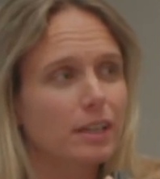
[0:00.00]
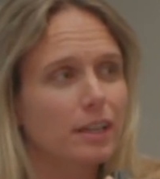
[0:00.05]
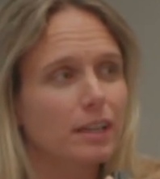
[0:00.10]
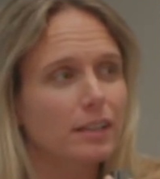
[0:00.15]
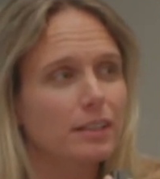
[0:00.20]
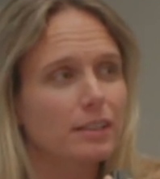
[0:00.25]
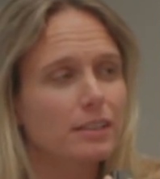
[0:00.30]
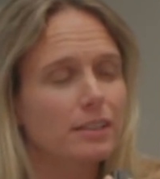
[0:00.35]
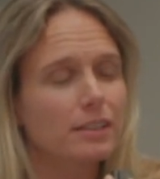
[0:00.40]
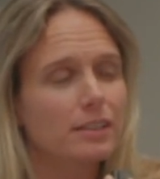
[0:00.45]

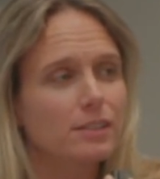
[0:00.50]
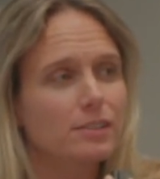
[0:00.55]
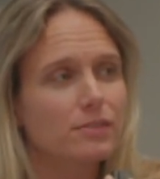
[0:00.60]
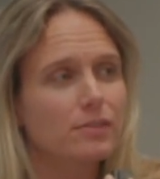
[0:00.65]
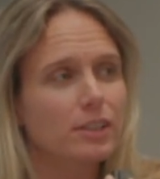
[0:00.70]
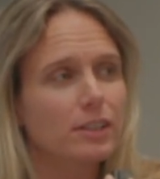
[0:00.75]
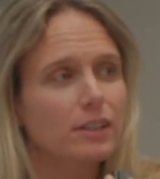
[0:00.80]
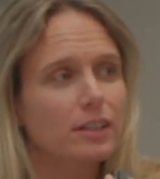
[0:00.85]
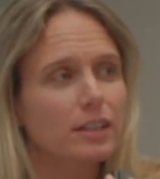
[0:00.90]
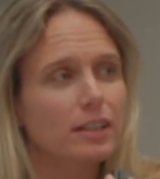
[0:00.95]
And it's
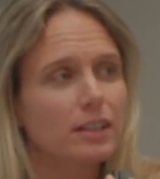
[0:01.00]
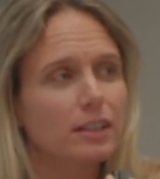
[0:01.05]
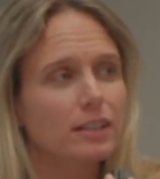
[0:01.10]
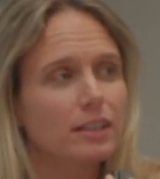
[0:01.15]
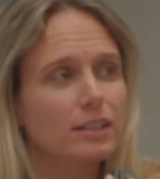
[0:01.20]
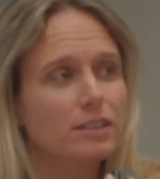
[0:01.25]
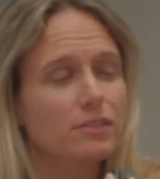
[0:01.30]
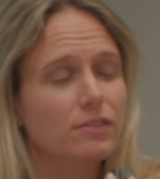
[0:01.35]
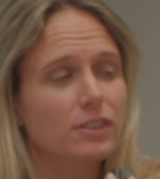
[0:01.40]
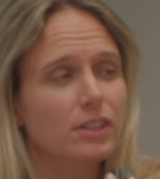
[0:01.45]
very
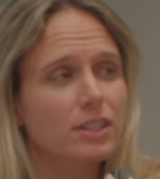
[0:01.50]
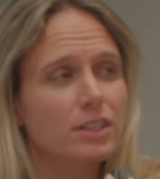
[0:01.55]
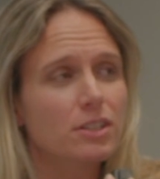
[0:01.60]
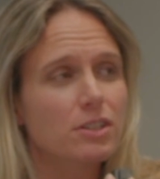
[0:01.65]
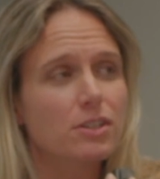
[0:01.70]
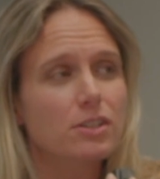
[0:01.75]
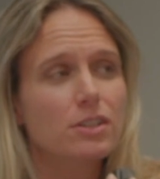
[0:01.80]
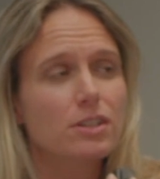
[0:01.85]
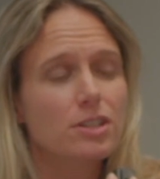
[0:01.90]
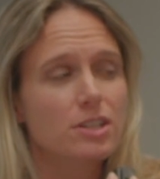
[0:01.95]

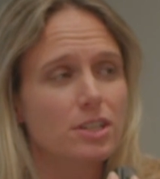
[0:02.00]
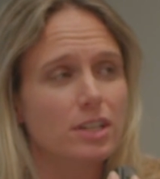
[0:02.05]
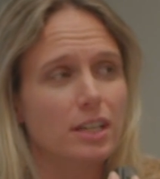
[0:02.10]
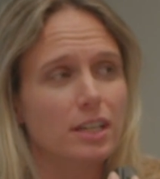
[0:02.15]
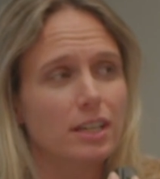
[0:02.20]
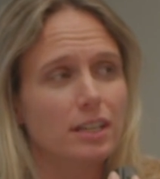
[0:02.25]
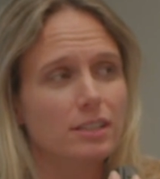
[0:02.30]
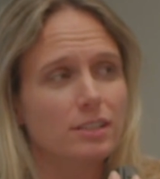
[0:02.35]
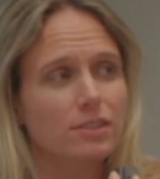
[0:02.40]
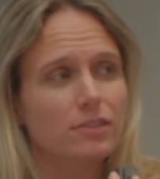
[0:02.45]

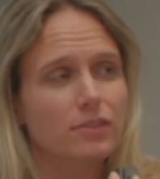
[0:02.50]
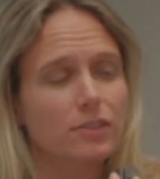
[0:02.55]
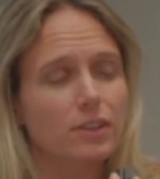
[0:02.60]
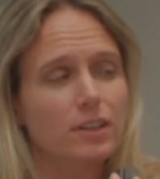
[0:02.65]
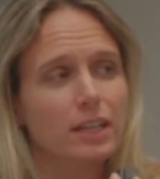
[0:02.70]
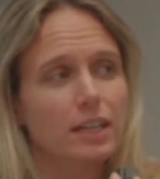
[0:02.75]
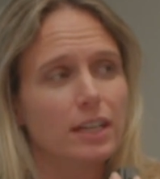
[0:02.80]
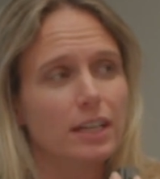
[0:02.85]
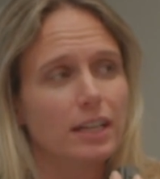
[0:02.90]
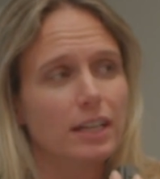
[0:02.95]
nourishing and it's
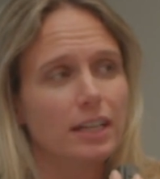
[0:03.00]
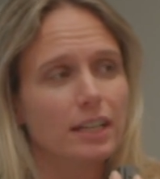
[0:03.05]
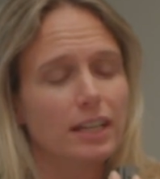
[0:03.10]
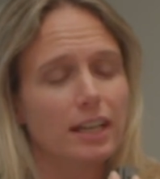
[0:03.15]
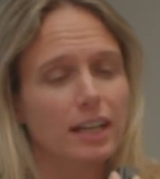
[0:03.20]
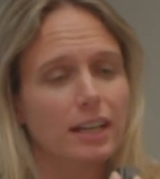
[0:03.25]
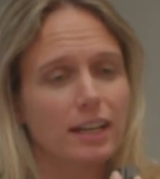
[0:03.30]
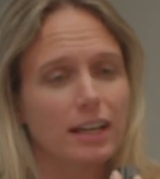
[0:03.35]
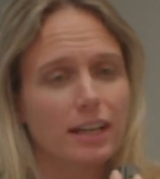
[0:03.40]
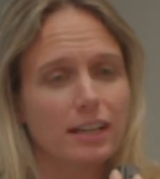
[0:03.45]
freeing.
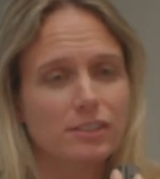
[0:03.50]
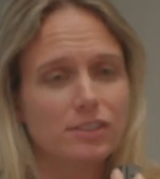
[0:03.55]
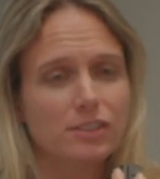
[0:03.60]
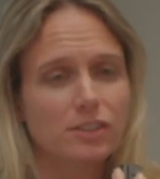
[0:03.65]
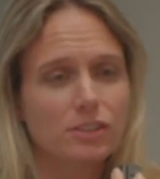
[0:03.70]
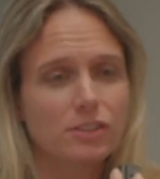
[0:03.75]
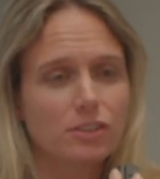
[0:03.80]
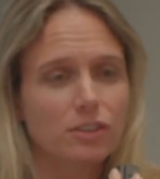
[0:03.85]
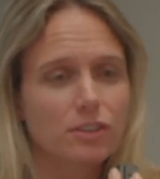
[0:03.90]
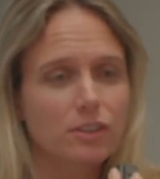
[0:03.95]
And as an
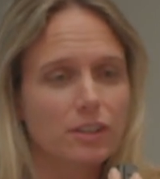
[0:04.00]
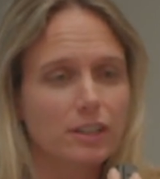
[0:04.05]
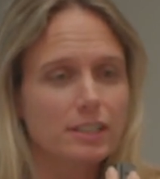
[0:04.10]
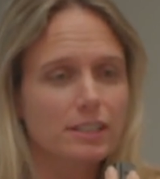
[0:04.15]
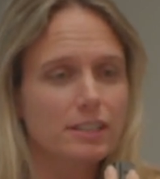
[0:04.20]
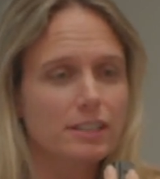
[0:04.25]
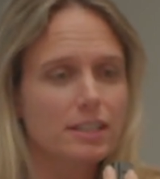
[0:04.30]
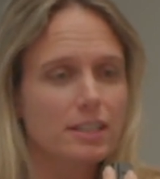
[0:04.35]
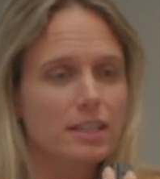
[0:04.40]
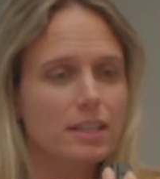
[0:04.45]
adult, I
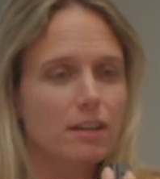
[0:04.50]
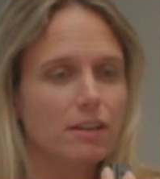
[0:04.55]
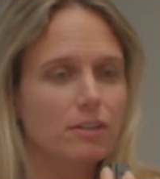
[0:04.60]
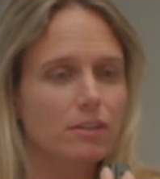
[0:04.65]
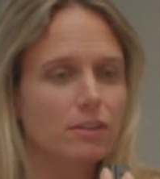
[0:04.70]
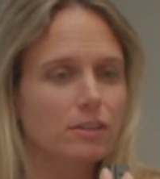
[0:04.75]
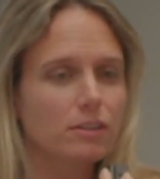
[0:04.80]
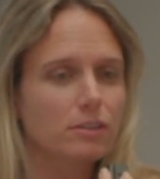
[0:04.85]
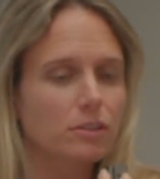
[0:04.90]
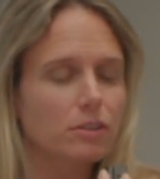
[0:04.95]
see
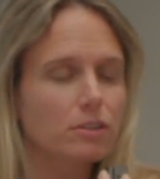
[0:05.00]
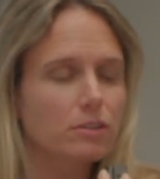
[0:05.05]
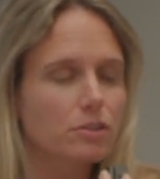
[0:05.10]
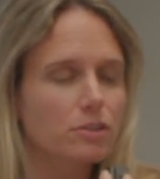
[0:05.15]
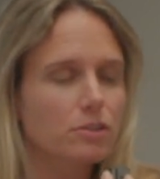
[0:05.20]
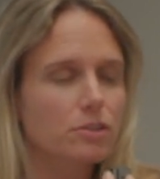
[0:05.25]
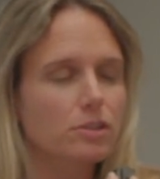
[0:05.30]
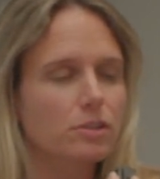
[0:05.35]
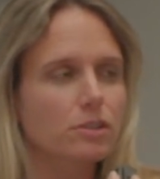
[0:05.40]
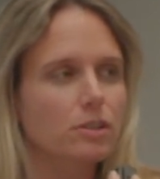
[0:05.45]
other adults
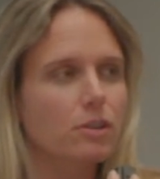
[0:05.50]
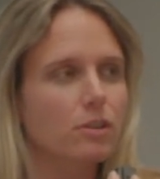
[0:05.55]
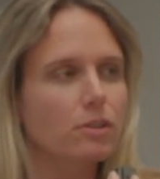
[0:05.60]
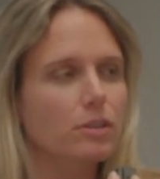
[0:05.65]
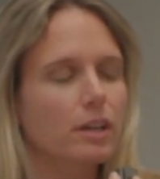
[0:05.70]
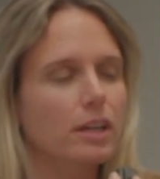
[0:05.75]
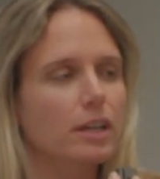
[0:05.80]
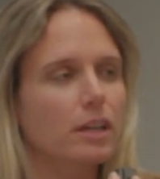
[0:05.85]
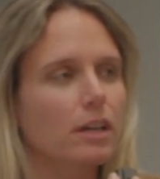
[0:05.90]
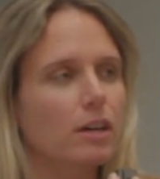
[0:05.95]
just go
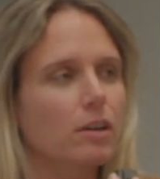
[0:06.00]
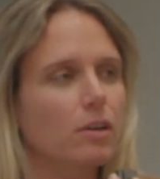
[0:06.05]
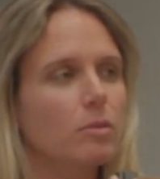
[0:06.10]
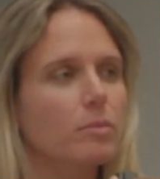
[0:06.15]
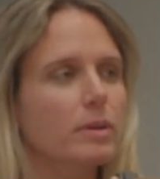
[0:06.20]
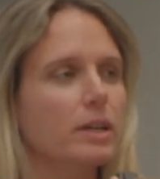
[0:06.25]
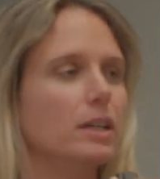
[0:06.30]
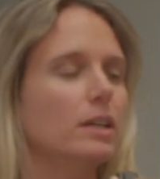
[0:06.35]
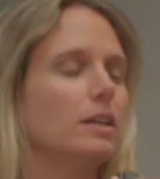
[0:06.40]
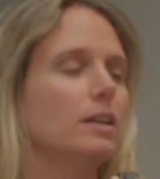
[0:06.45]
like, oh
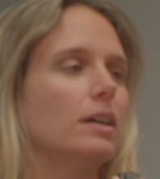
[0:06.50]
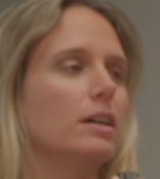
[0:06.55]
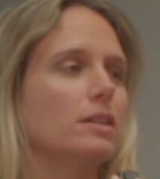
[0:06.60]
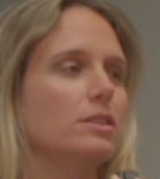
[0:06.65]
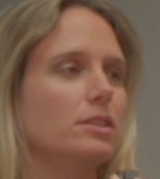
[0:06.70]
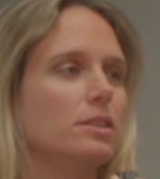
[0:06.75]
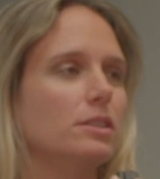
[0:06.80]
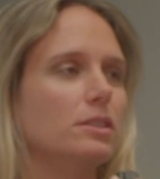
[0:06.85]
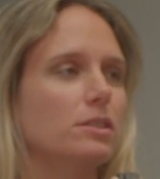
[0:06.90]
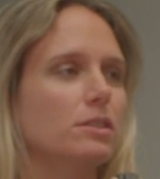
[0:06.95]
my
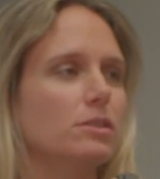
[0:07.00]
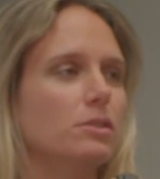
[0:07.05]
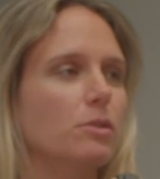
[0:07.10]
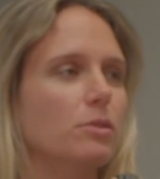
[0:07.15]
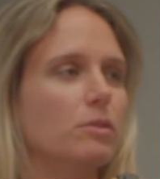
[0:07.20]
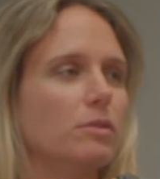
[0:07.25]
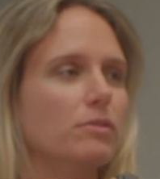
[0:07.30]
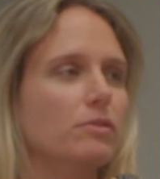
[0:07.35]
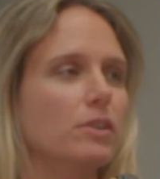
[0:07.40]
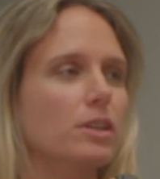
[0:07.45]
gosh, this is so
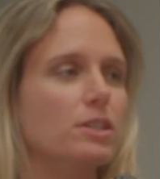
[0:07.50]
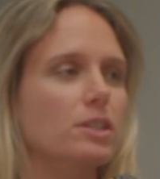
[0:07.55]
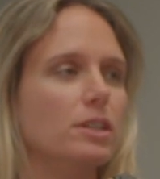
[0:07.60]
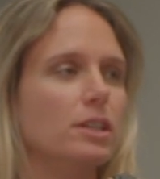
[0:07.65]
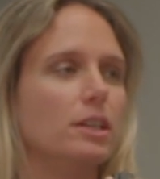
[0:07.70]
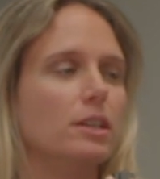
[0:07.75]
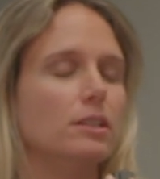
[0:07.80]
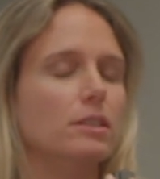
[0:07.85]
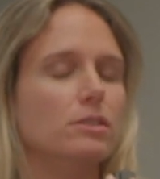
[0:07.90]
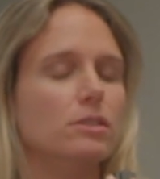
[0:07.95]

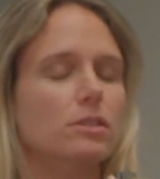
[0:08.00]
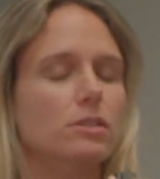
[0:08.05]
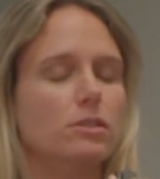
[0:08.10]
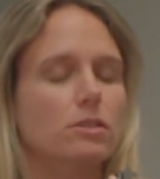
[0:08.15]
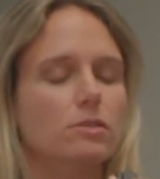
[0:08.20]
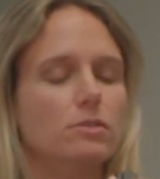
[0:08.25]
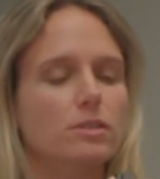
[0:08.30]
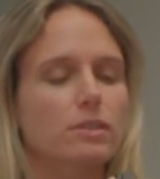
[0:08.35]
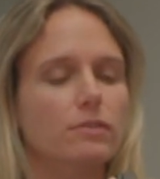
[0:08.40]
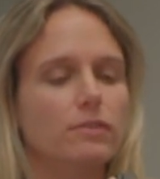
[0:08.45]
refreshing. This is
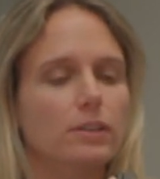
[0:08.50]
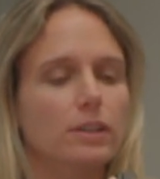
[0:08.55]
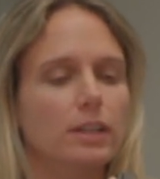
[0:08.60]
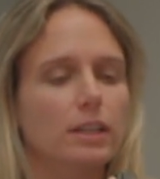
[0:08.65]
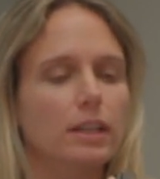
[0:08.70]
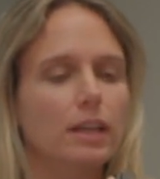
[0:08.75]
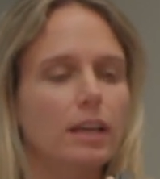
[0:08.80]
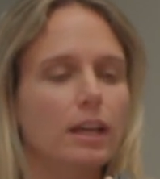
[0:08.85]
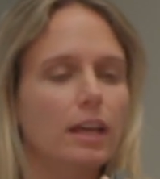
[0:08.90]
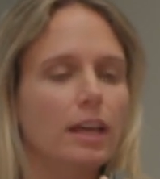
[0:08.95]
so different.